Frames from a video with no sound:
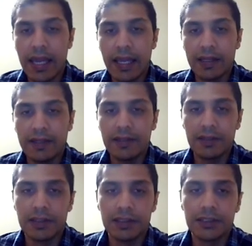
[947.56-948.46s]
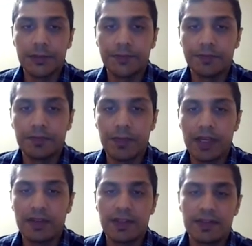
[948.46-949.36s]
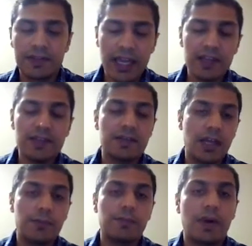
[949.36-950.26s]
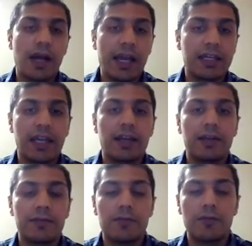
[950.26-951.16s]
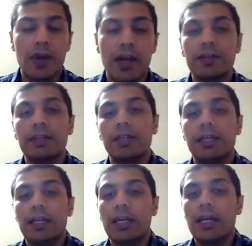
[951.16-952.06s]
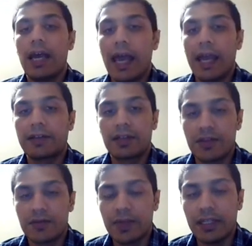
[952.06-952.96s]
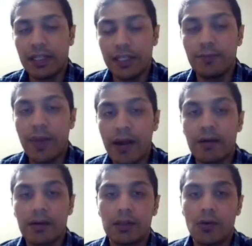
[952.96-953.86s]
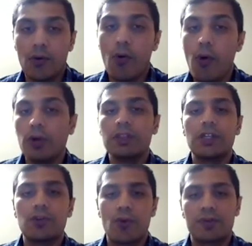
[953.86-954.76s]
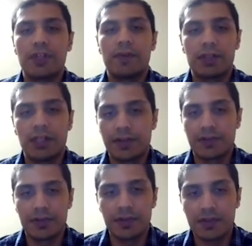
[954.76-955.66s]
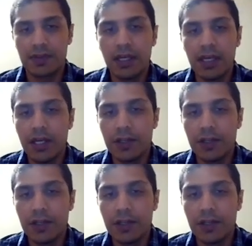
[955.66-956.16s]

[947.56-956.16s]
And in the second step, I can run hacked clustering in parallel on all the course level clusters.